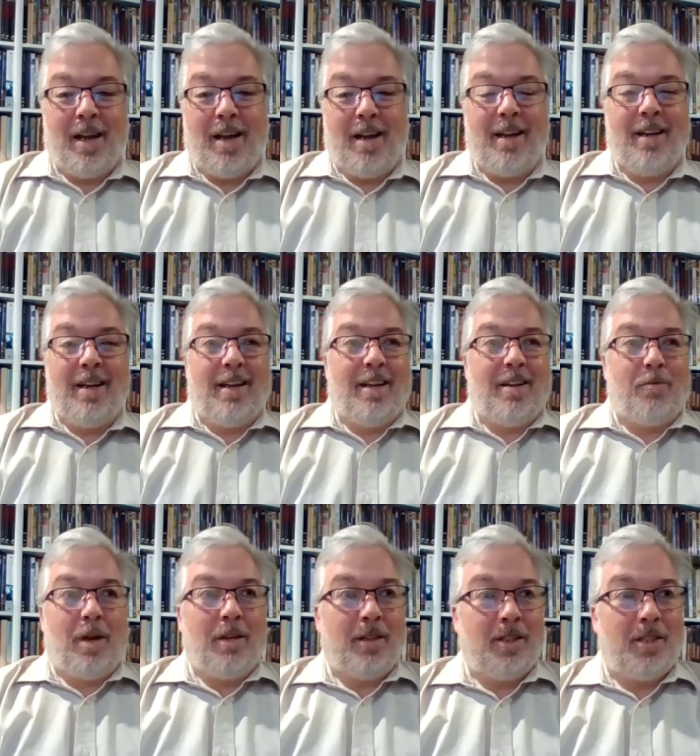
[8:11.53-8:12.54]
I
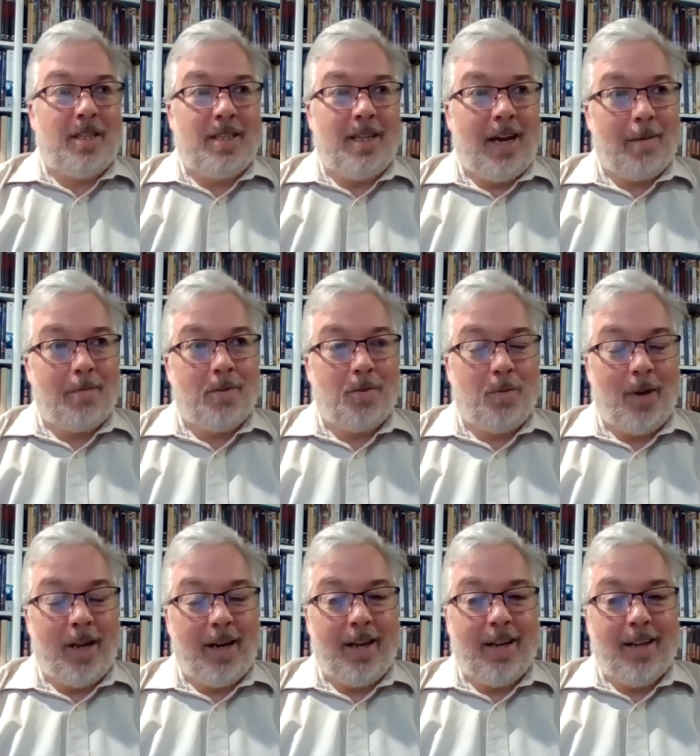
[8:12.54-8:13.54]
relish the times
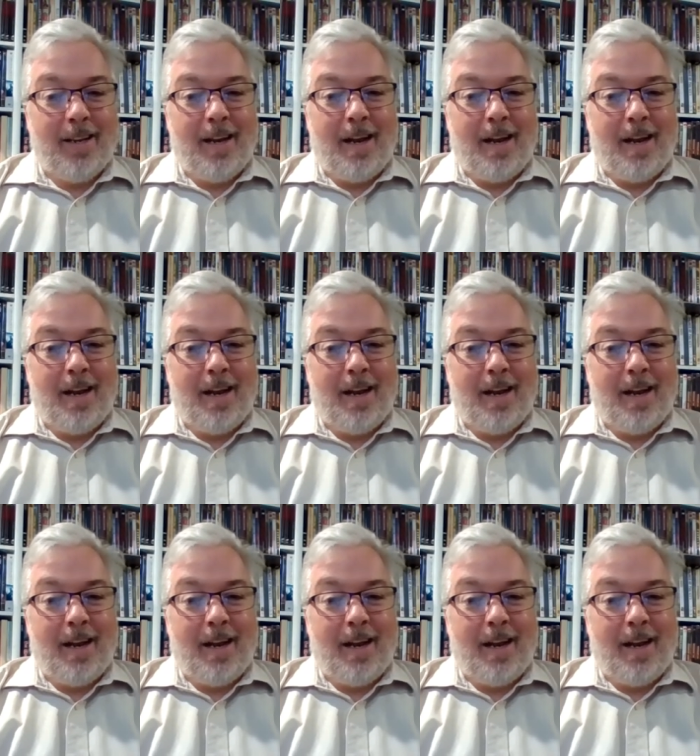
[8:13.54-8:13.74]
when